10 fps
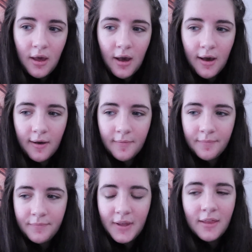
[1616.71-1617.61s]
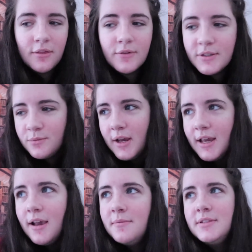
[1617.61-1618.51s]
And the reason
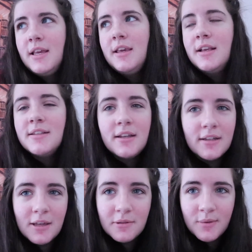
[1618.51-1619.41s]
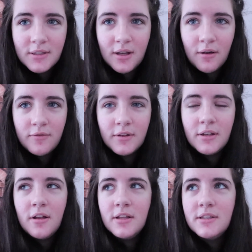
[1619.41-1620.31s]
why I'm saying it, because I could keep it to myself
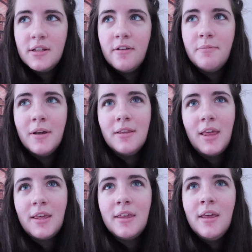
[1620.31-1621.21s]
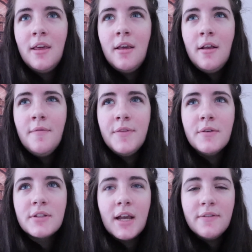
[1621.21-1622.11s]
and all that stuff, but, like, it
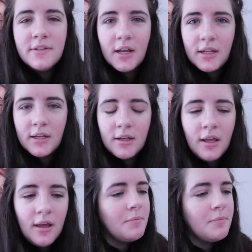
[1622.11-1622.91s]
was kind of sudden.